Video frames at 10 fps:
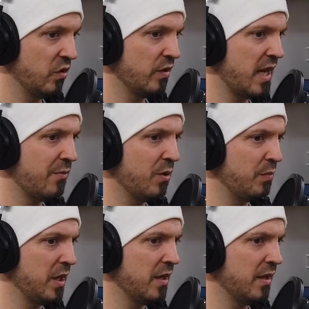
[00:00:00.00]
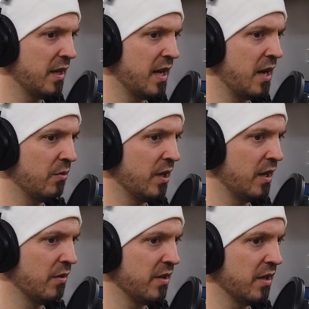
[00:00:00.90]
So that would be an
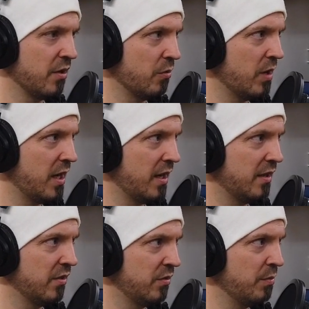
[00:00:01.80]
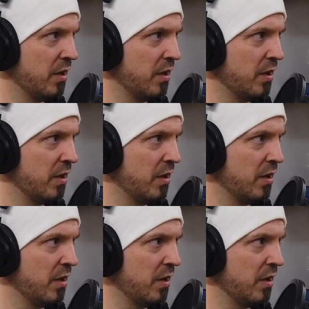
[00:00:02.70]
outlier the other way because